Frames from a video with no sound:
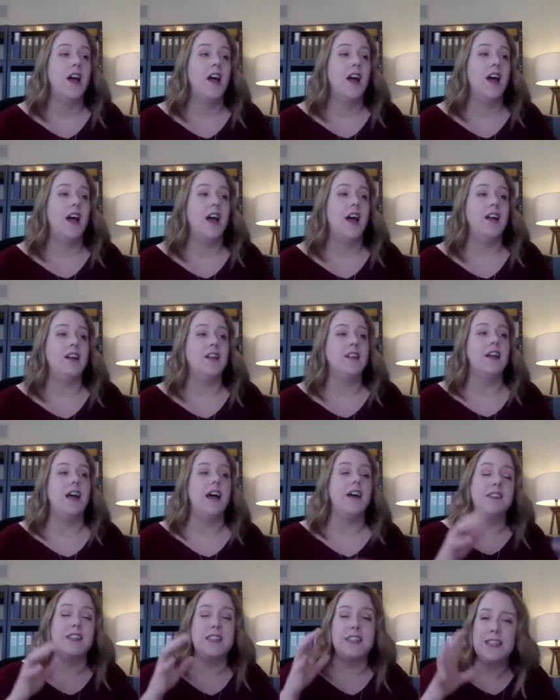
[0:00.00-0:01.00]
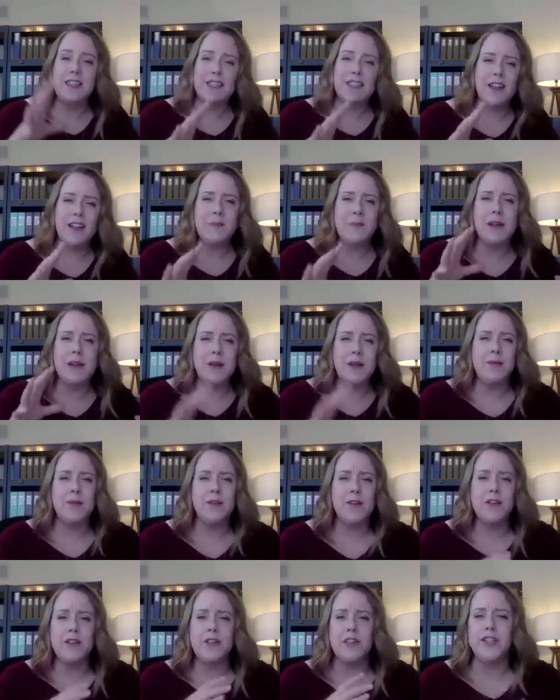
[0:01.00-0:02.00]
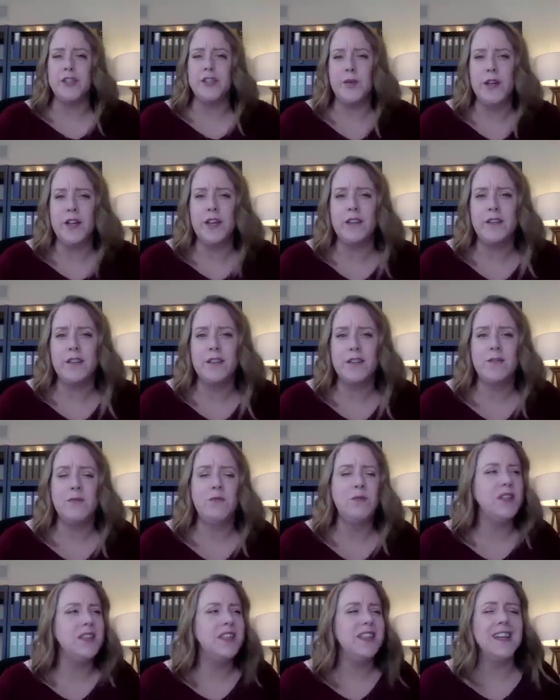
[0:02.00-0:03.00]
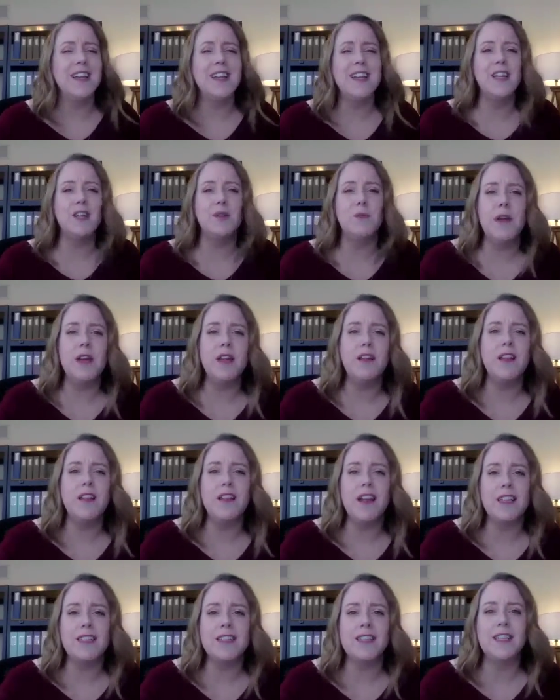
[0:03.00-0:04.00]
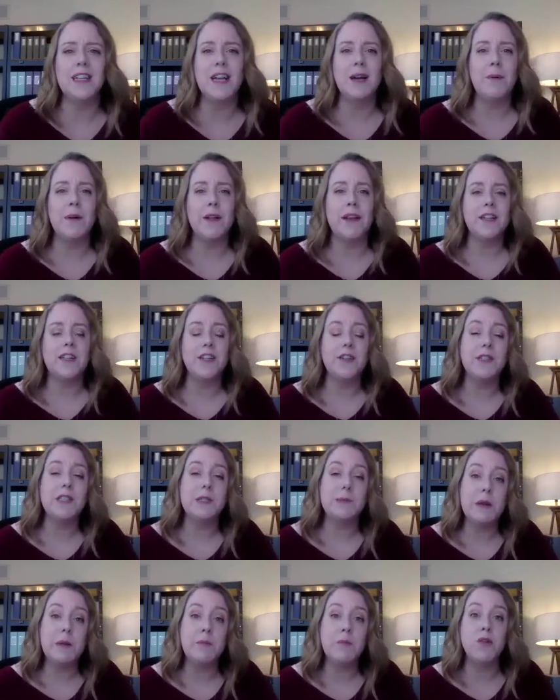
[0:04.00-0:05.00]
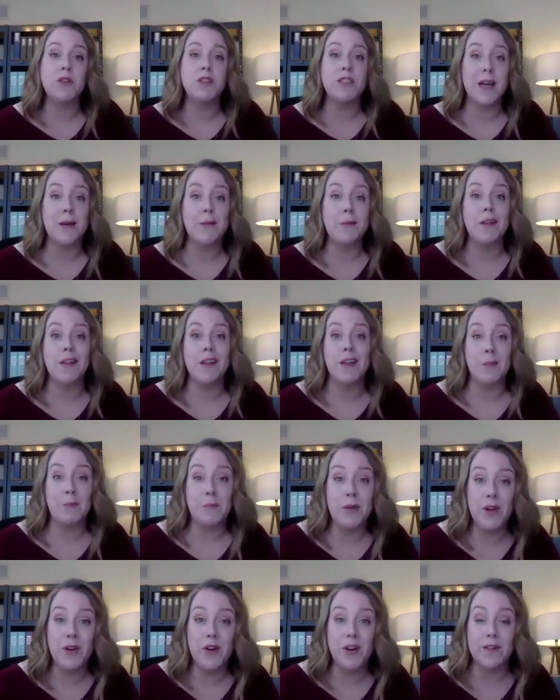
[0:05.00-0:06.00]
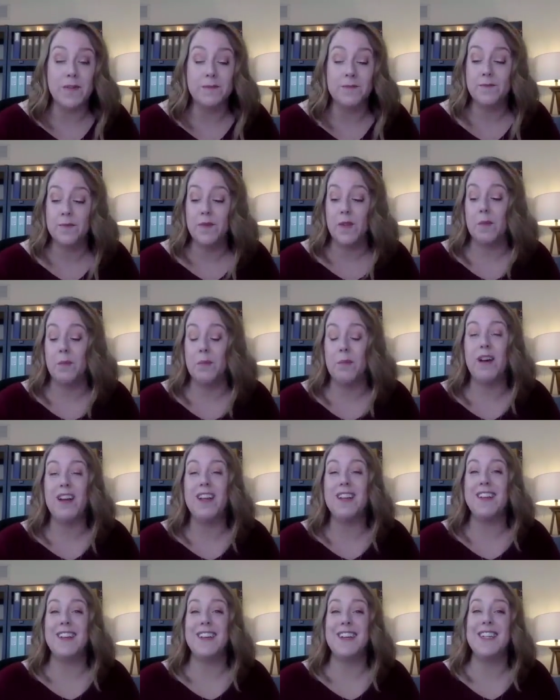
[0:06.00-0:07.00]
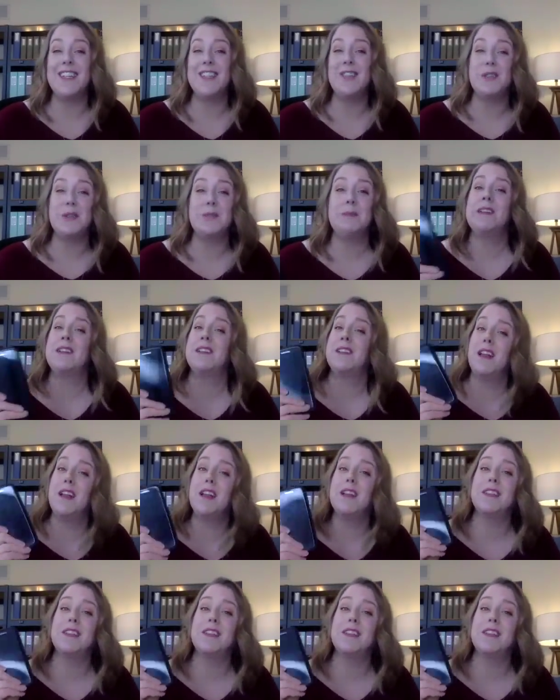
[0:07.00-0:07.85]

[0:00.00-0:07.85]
And I had to sit down at my computer to do it. Well, at the end of the week, the last thing I want to do is spend more time on the computer. But I do spend a lot of